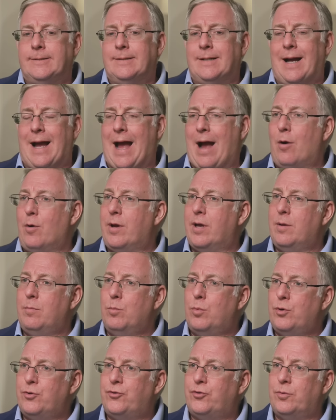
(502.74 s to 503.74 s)
how can
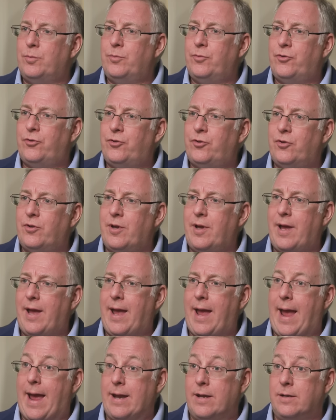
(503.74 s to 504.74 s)
Muslims
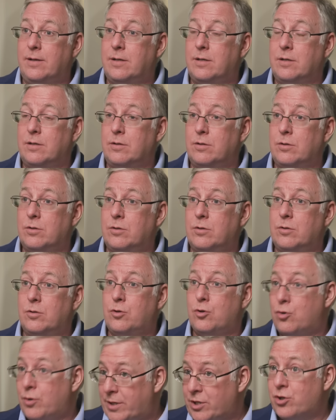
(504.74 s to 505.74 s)
and
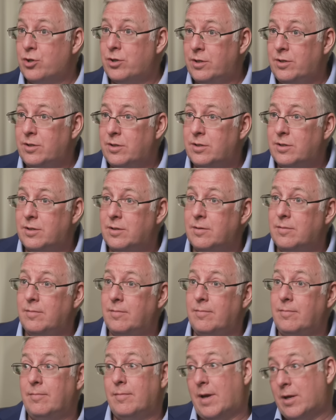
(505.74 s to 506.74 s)
Christians,
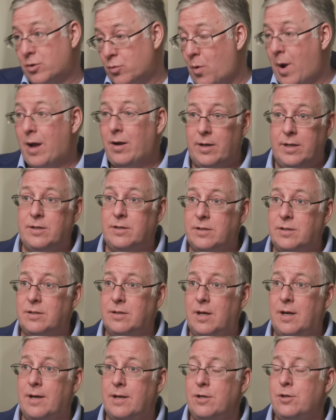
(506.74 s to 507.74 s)
as well as
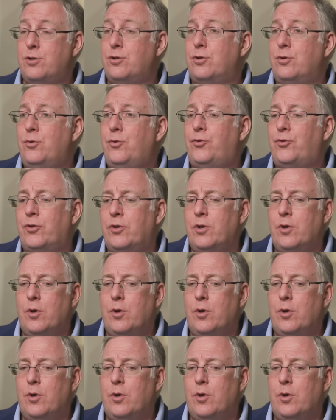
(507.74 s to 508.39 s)
Jews,